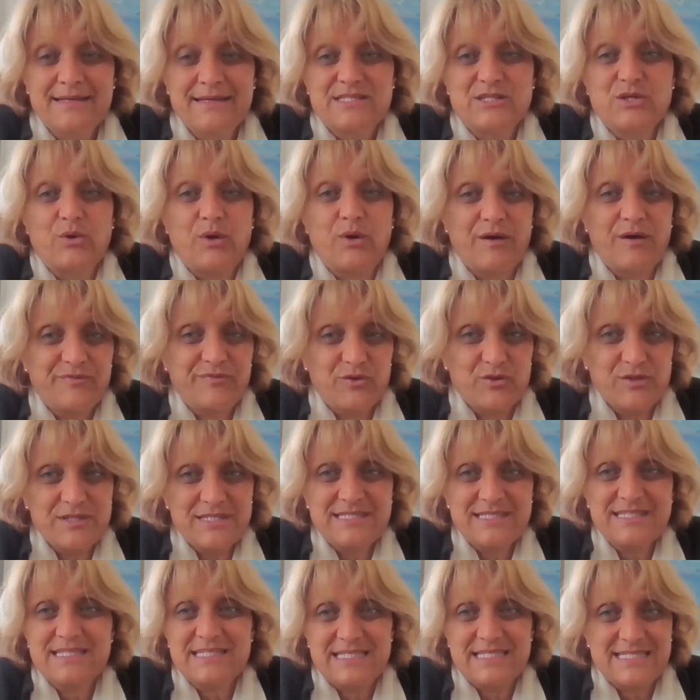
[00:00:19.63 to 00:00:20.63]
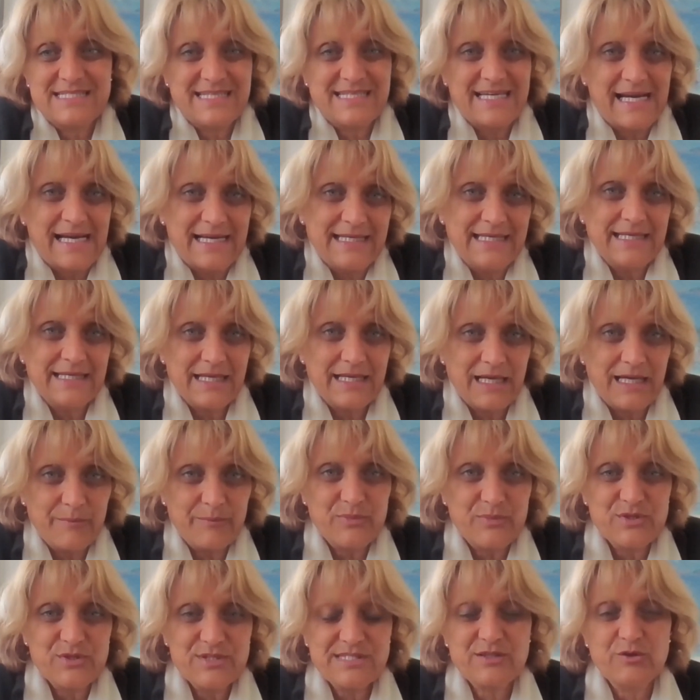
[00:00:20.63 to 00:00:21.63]
So of course it's tiny
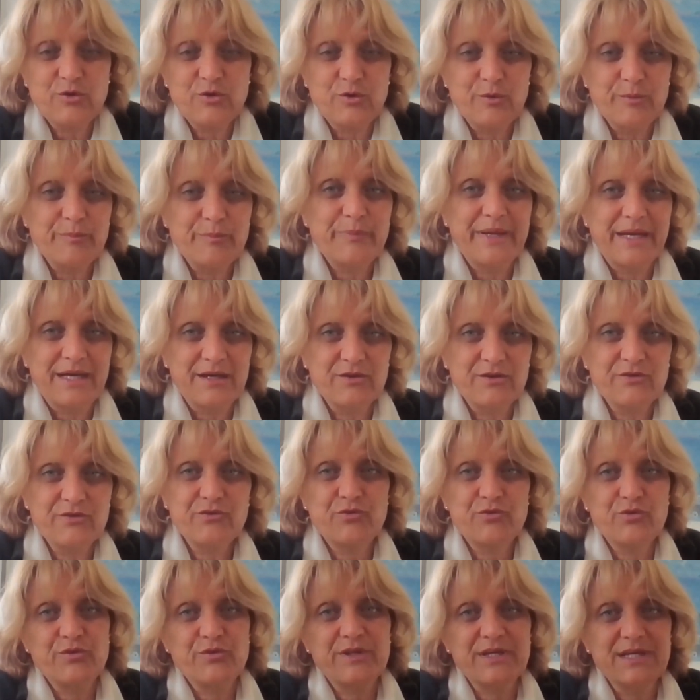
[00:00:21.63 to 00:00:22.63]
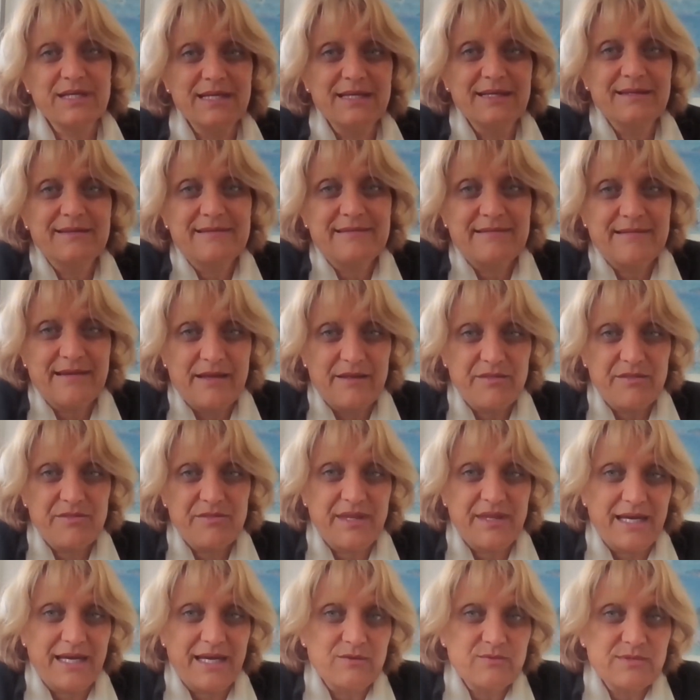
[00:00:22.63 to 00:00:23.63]
numbers compared to the
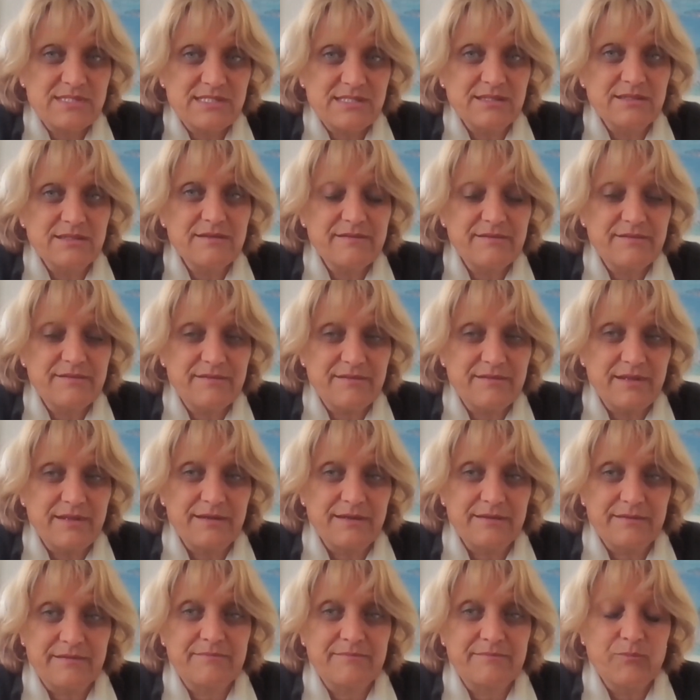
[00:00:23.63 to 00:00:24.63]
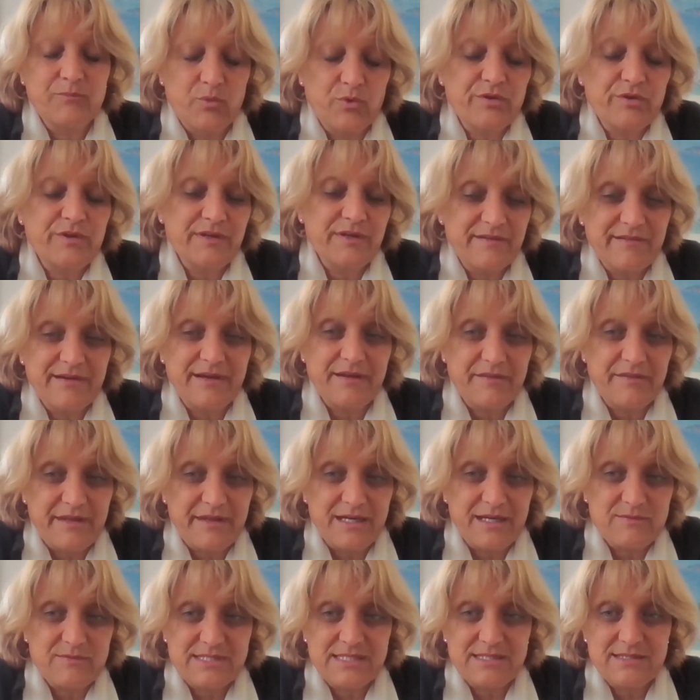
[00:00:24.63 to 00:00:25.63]
10,000, more than
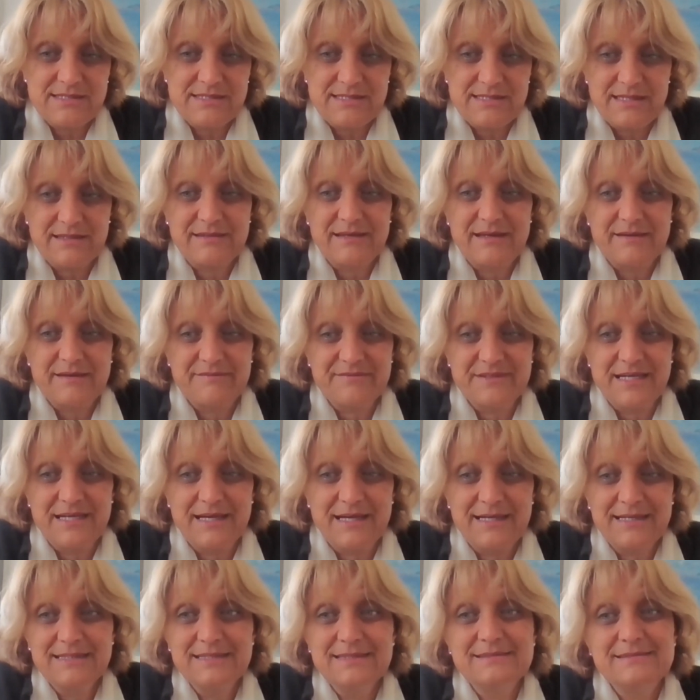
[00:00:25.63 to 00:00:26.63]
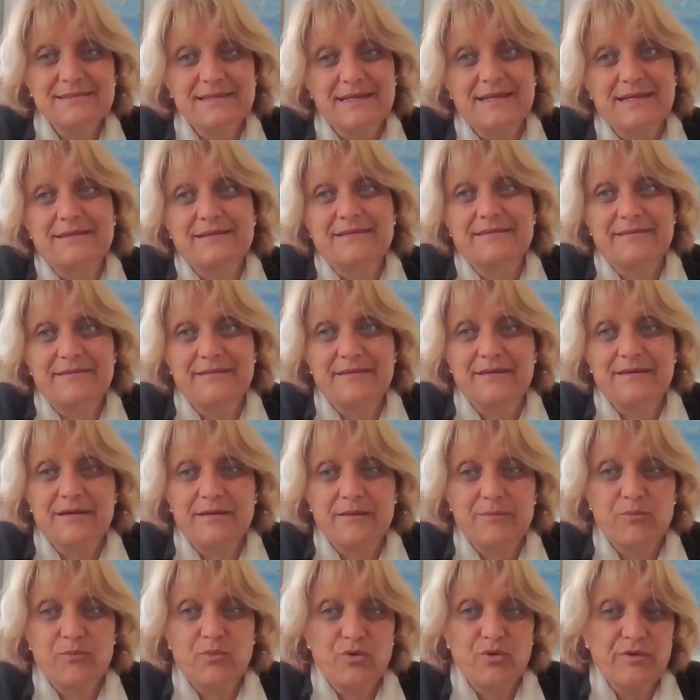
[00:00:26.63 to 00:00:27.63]
10,000 that have died, and
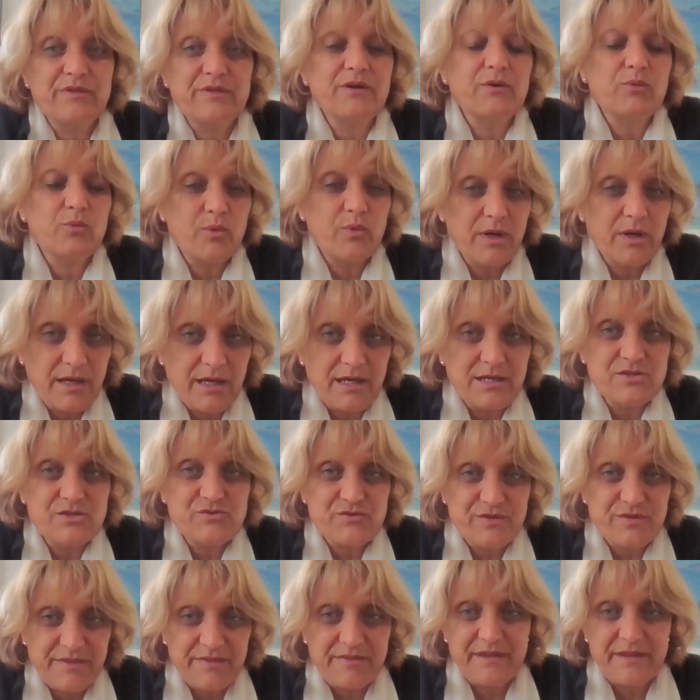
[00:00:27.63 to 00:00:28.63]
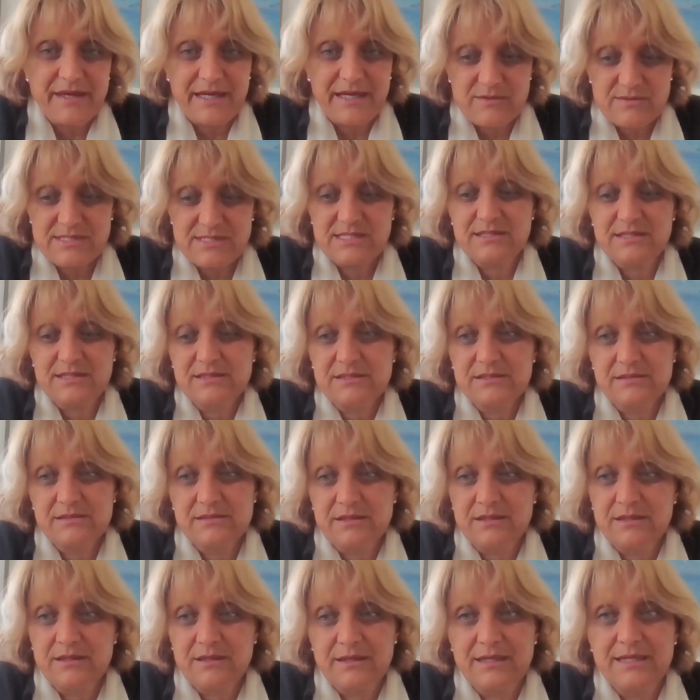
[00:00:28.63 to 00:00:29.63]
more than 100,000
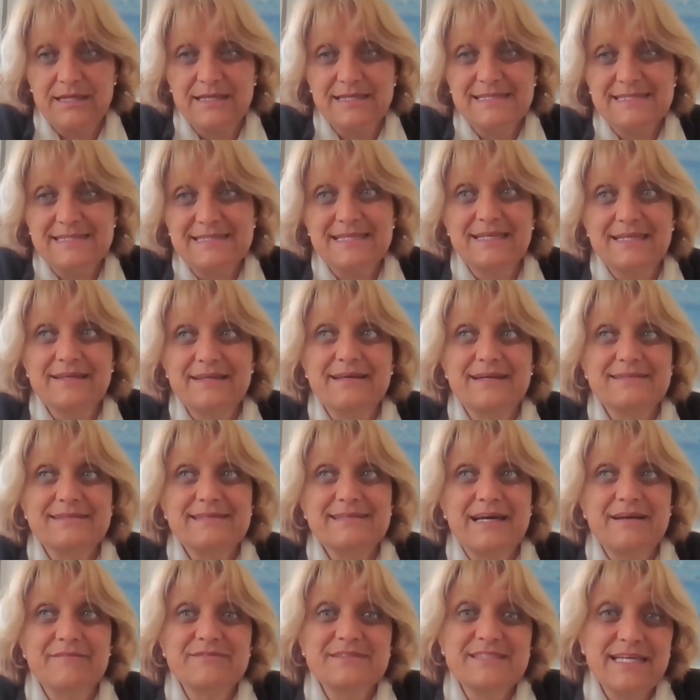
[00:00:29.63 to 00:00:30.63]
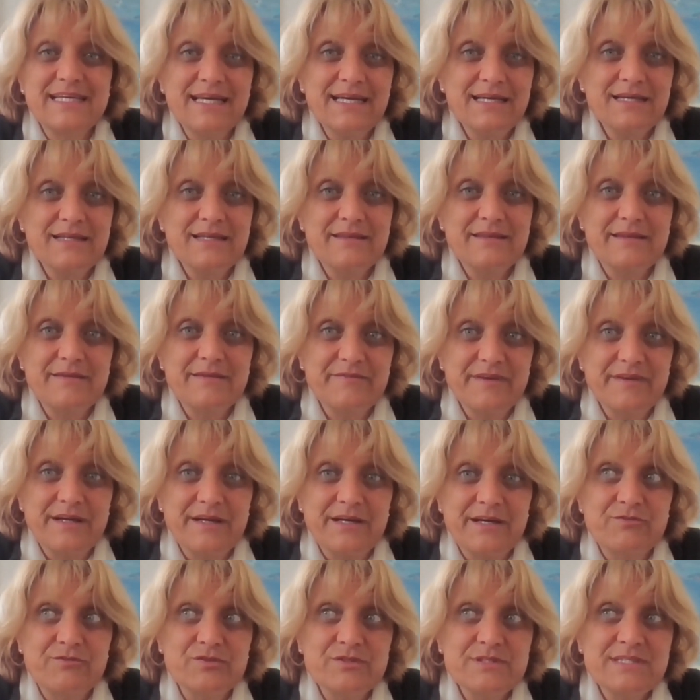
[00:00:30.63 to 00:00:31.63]
in Italy that have taken the
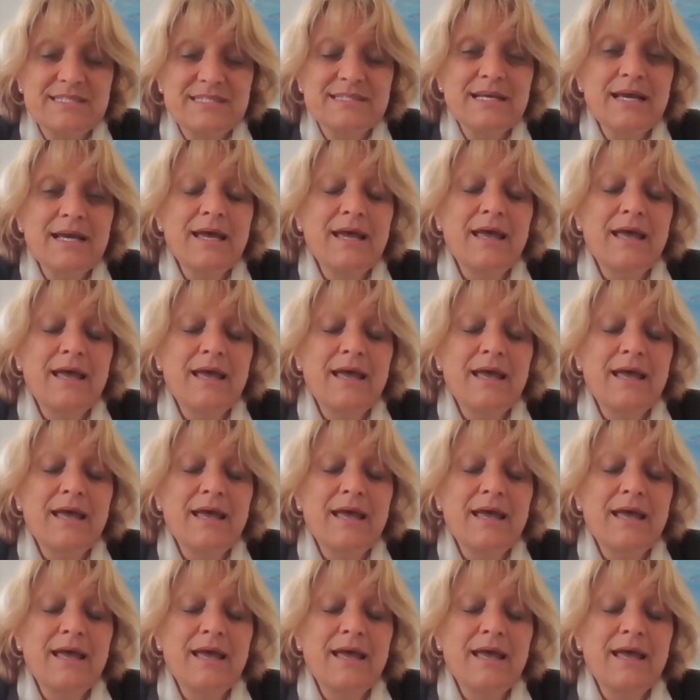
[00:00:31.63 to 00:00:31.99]
virus.